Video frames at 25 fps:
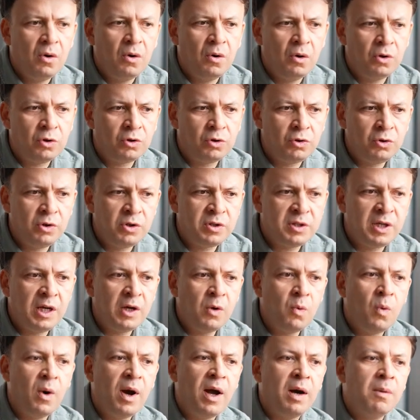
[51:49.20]
Do you think
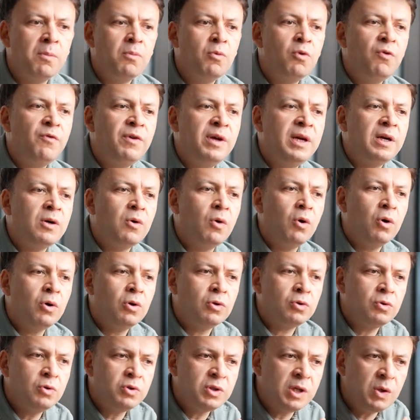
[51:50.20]
we're
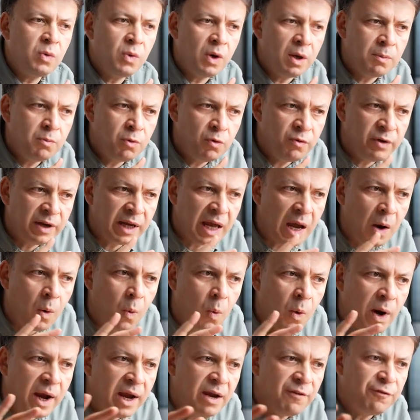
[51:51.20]
moving
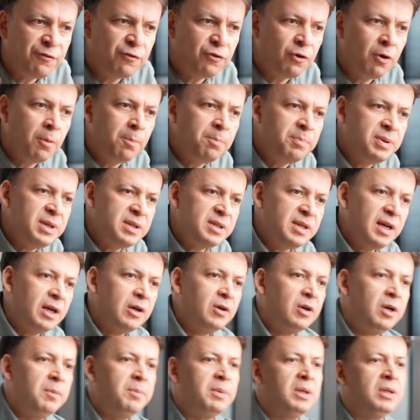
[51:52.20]
away from peace
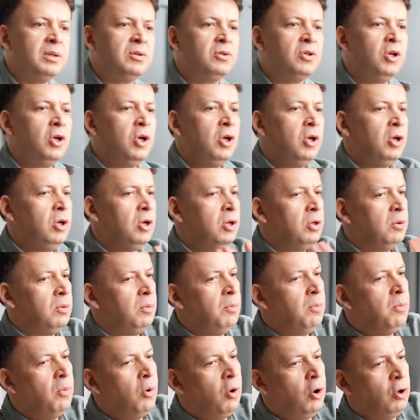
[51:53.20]
agreement
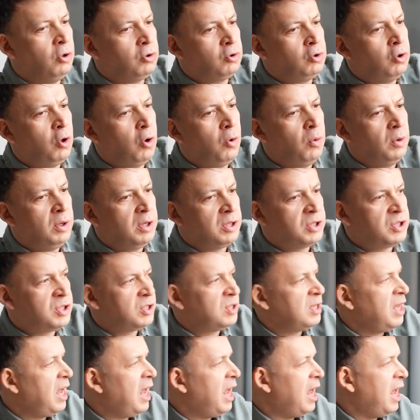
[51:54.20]
more towards
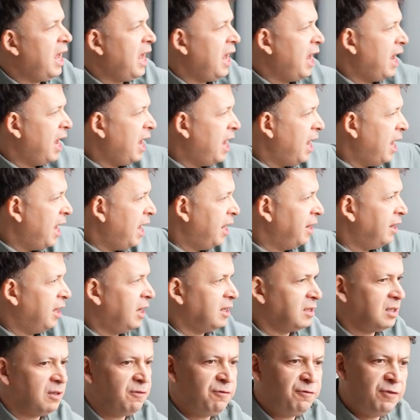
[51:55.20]

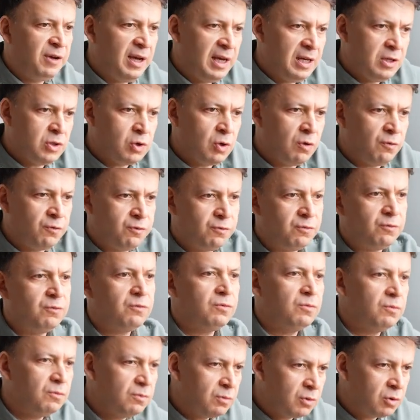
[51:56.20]
another phase of
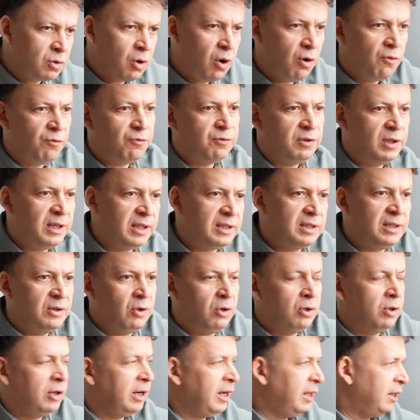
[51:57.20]
conflict
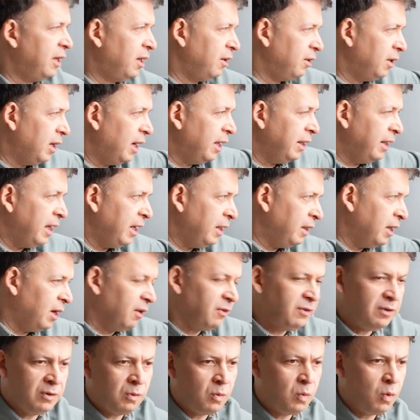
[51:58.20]
or
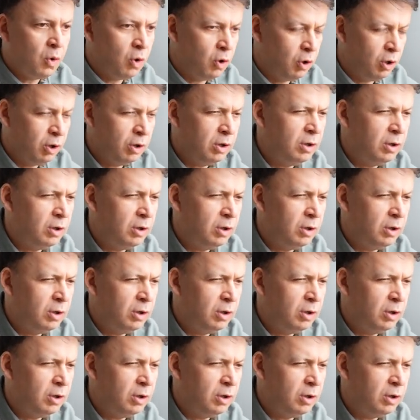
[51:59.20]
another war?